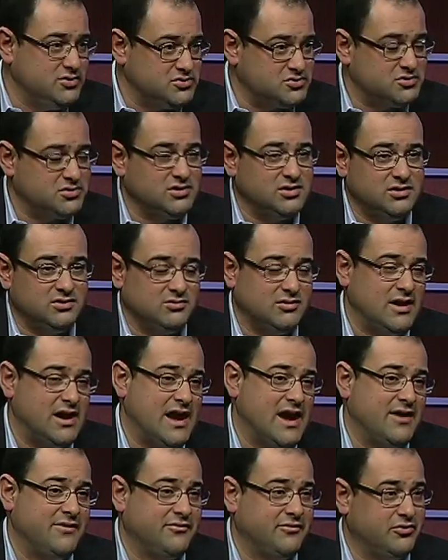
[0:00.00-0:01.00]
usually to
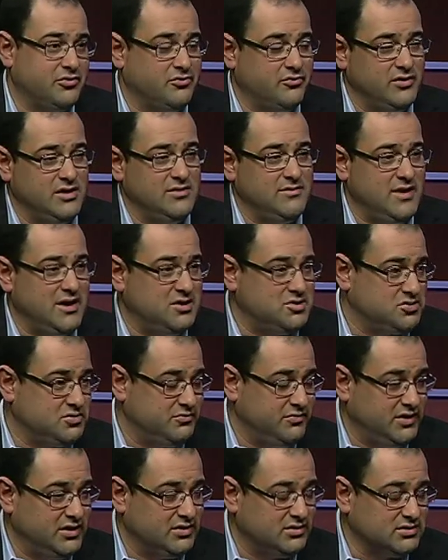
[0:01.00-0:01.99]
have 3 major
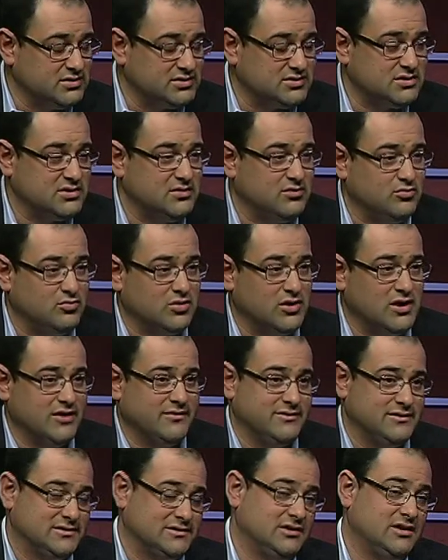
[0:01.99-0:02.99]
meals,
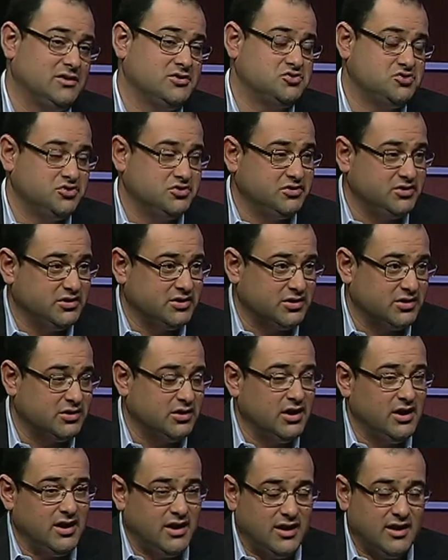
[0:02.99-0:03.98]
breakfast, lunch, and dinner,
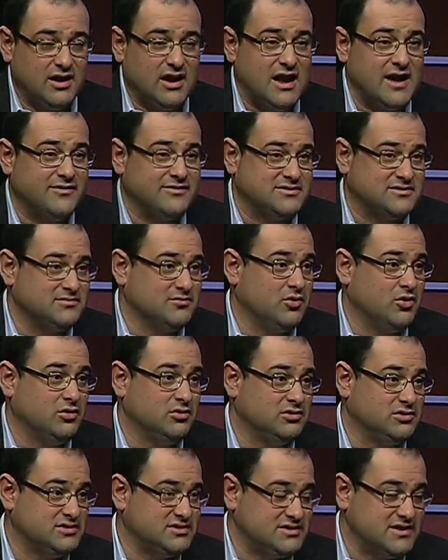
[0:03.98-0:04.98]
and have
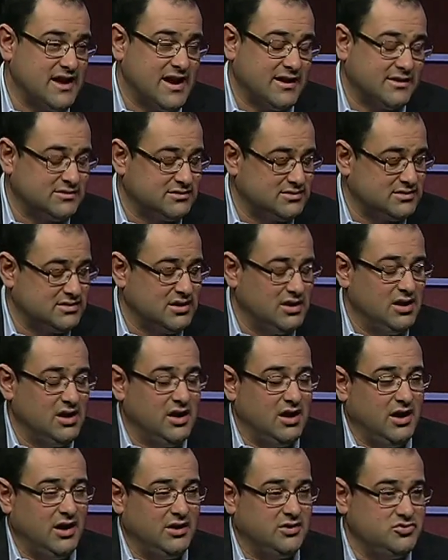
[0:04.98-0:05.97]
smaller snacks.
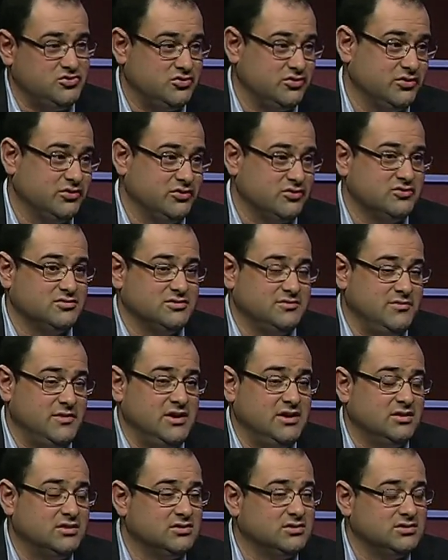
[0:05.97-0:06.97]
And during those
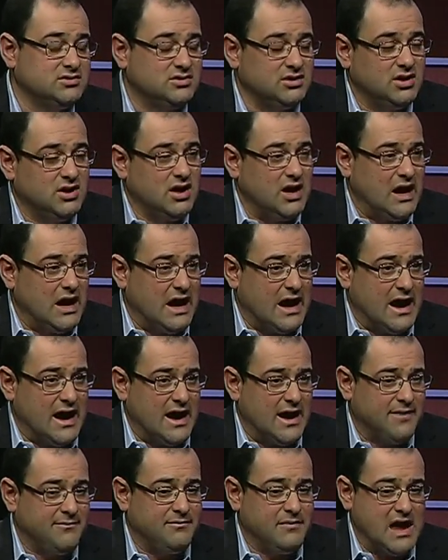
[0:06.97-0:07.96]
meals,
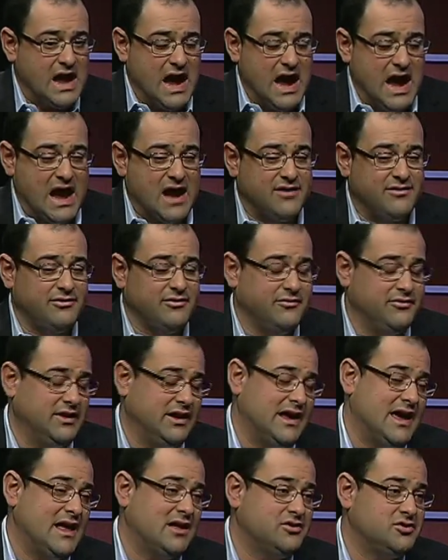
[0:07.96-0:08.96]
half of the
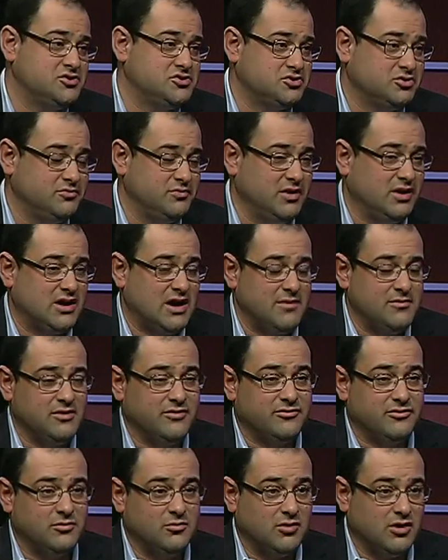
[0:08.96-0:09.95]
calories should be coming
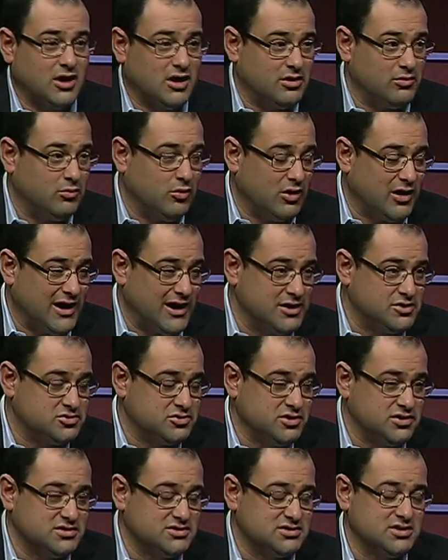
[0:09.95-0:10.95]
from
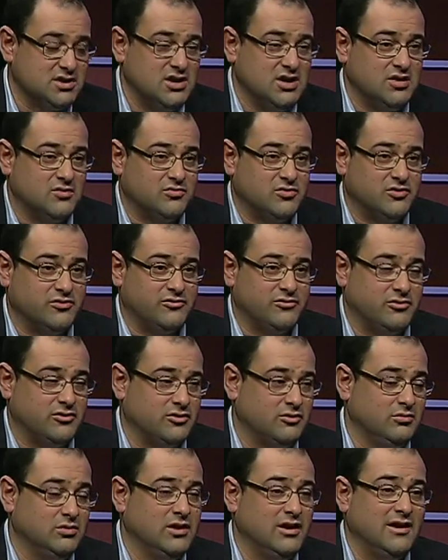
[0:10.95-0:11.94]
carbohydrates,
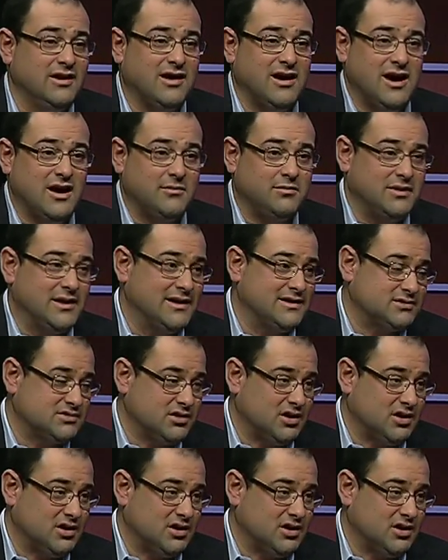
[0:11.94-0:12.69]
preferably complex